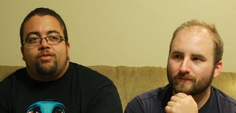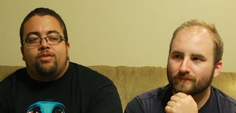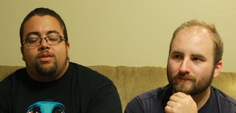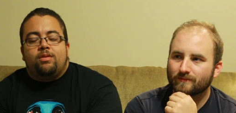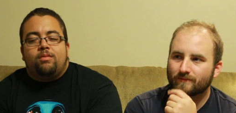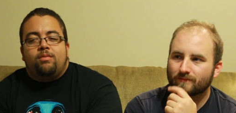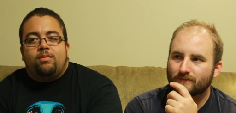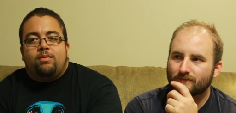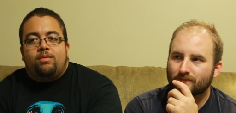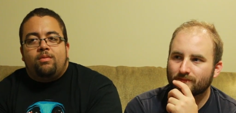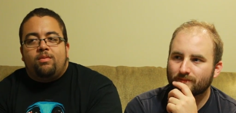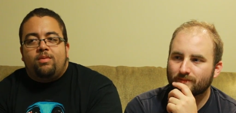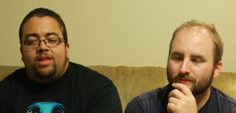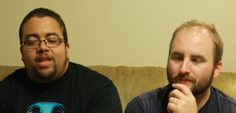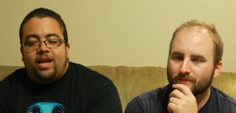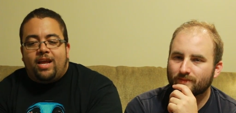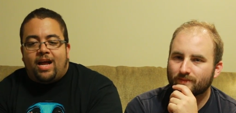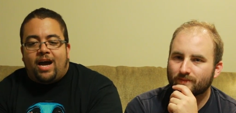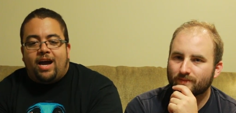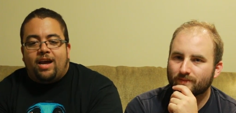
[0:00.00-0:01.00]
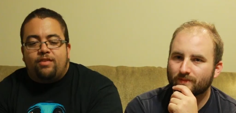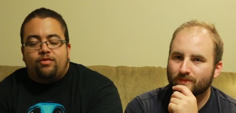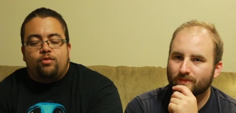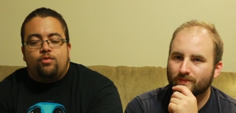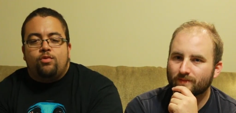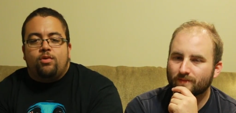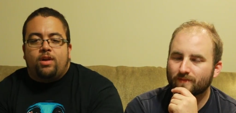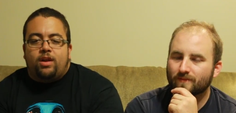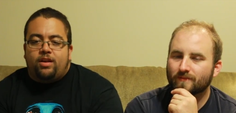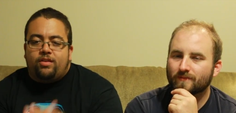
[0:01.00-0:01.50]
Speaker 1: was in late high
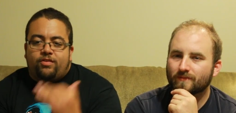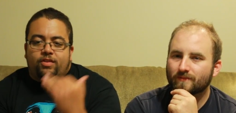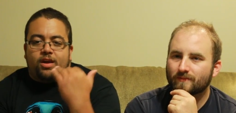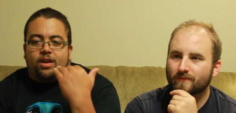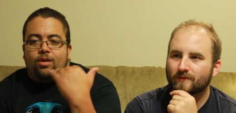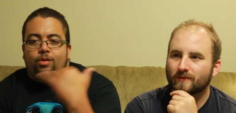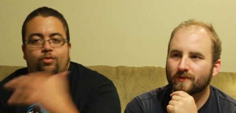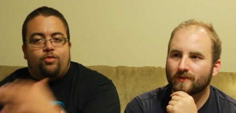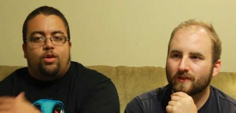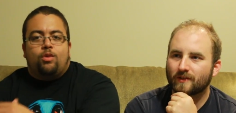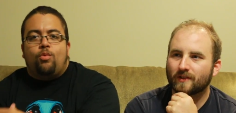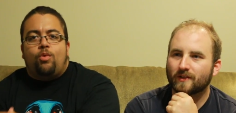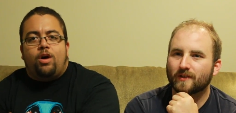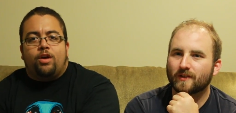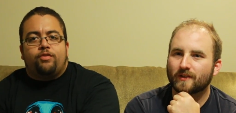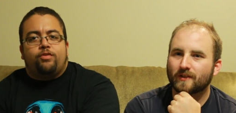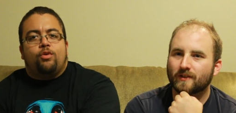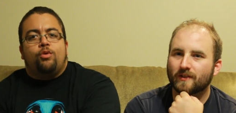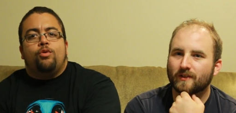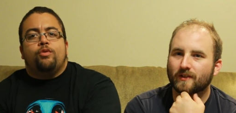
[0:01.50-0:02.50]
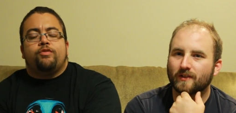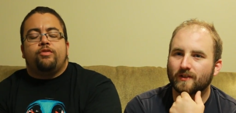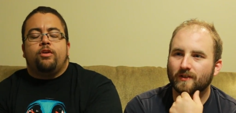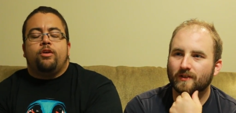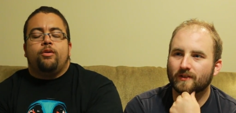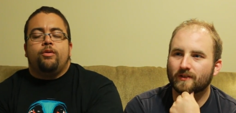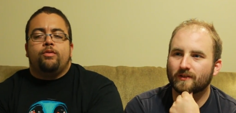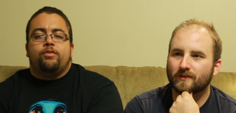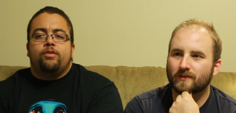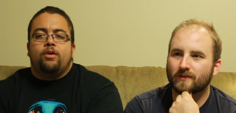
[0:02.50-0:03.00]
school and I decided I was going to watch the whole
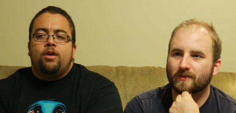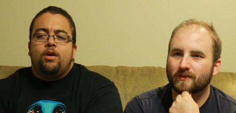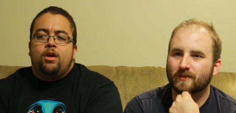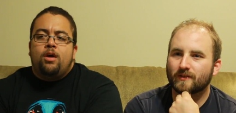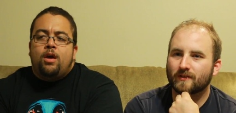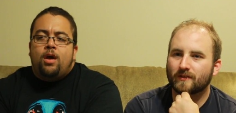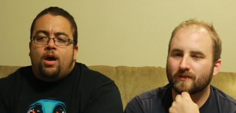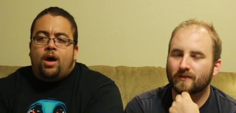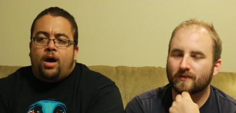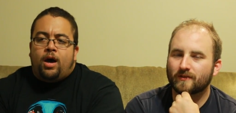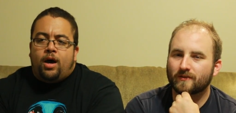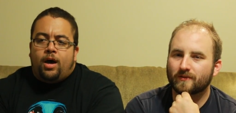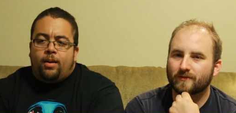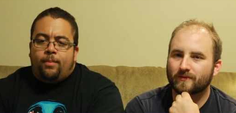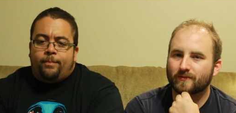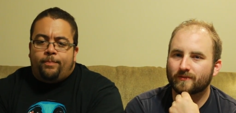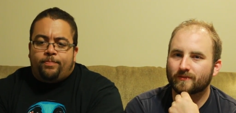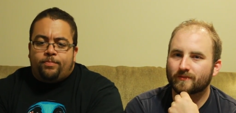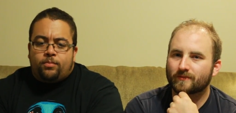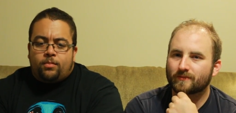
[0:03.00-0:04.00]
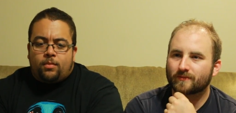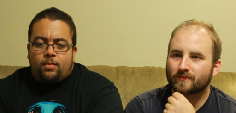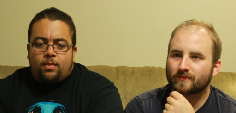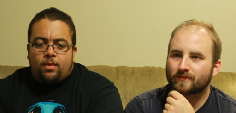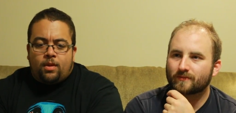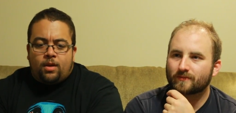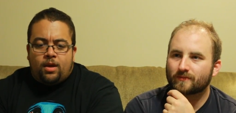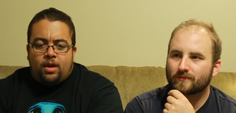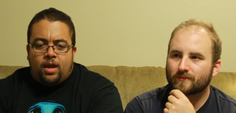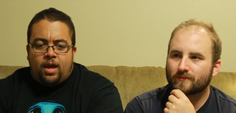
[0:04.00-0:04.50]
series, and
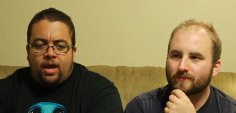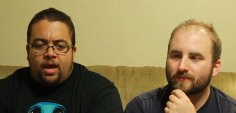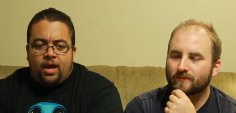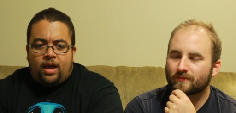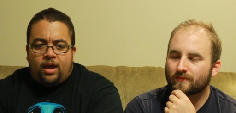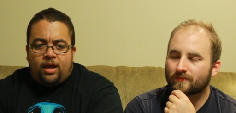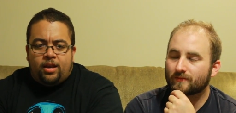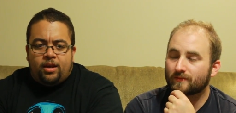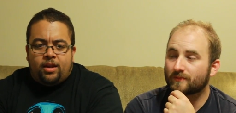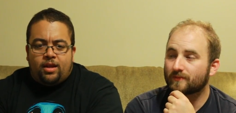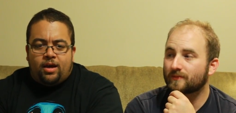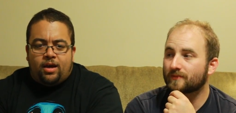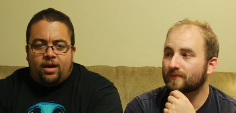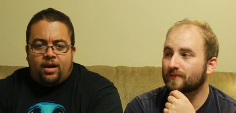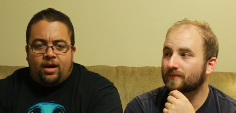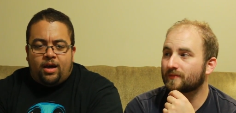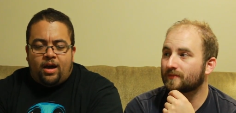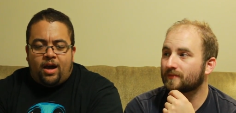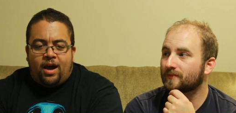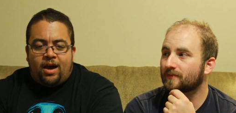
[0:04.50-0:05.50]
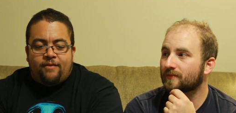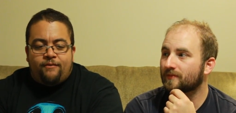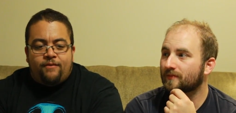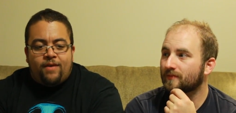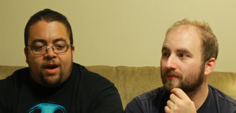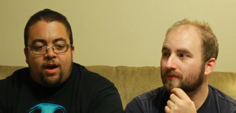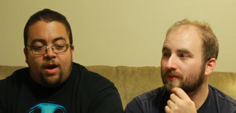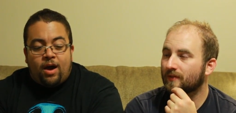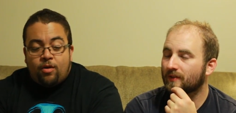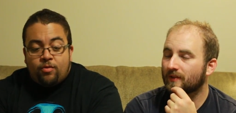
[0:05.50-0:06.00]
I
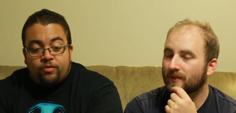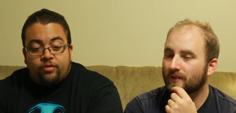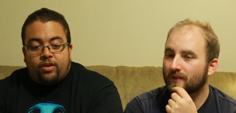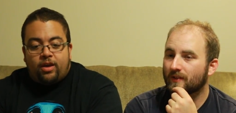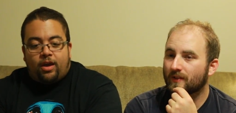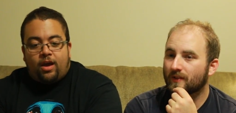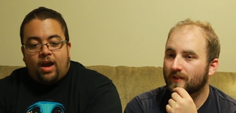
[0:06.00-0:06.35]
was